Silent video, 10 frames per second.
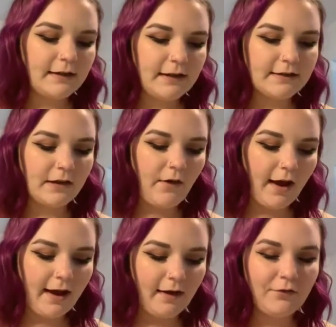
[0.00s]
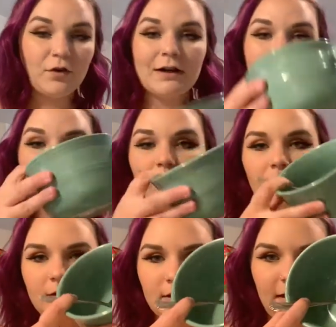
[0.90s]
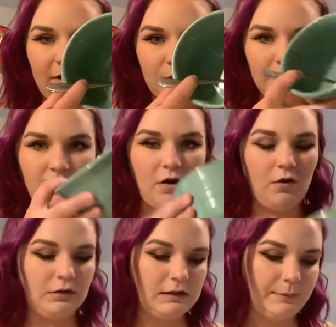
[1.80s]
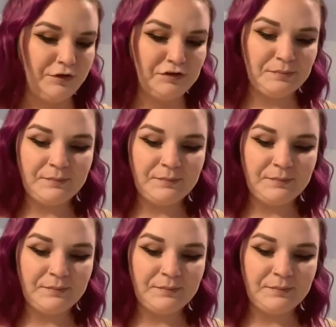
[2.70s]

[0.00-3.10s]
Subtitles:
and so I have 4 different bowls, each with their own spoon.